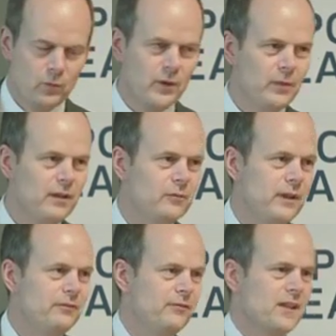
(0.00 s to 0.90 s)

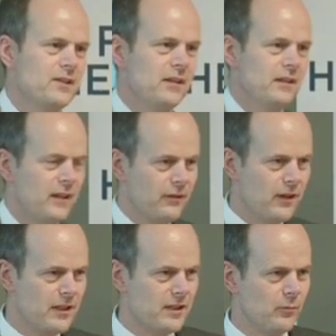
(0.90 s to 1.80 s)
We face a
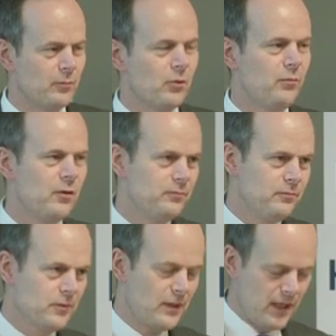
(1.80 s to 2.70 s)
very similar problem.
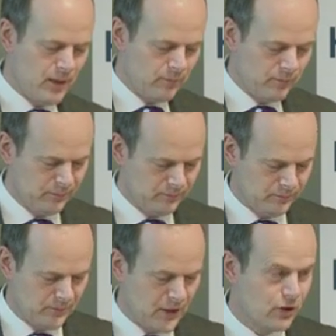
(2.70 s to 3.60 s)

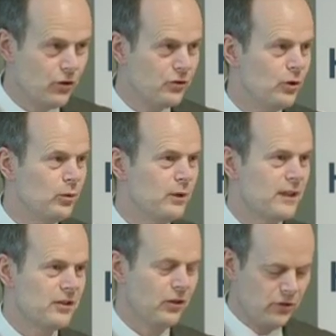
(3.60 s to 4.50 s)
Good to know
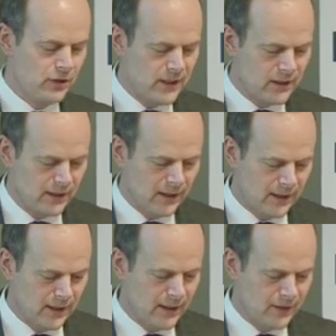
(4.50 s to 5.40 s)
it's not unique
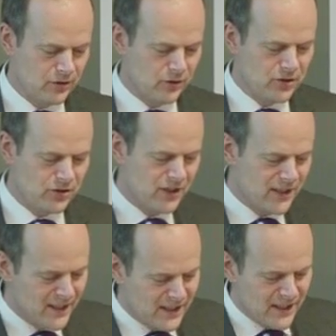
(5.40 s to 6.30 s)
to us.
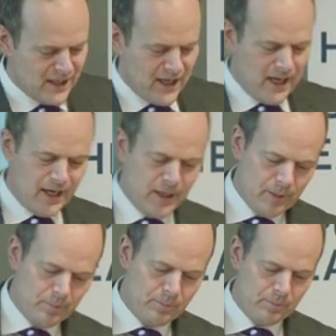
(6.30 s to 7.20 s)

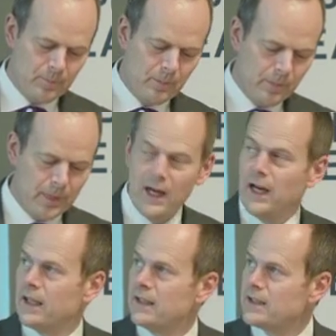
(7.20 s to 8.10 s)
And
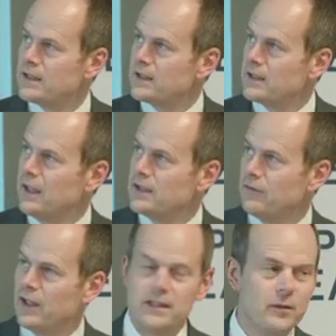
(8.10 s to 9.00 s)
it's a
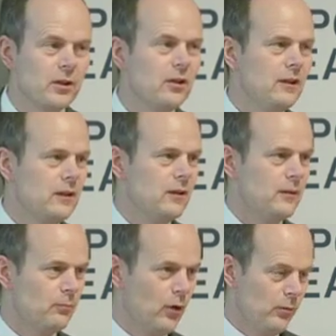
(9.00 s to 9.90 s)
very typical
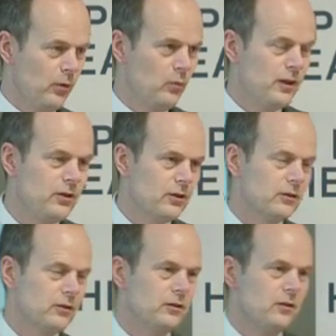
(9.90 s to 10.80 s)
problem when
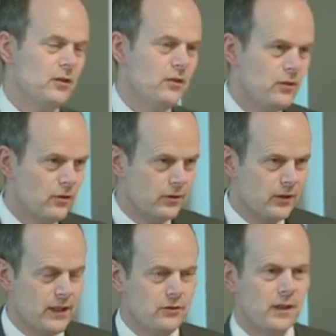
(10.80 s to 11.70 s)
you're
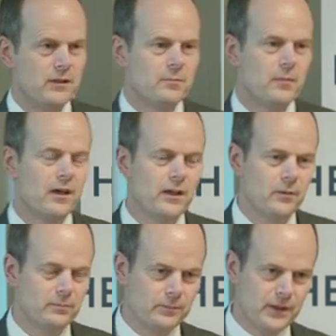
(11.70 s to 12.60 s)
trying to marry
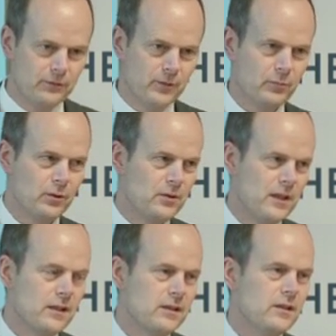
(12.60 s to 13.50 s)
up different
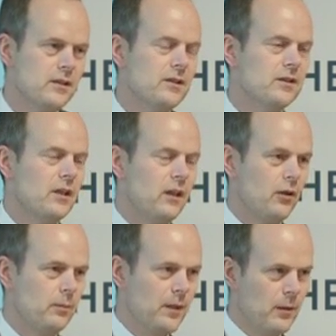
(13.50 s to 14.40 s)
processes, a
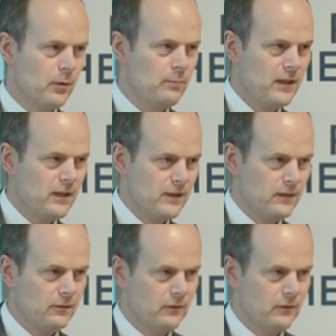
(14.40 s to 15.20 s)
lot of paper-based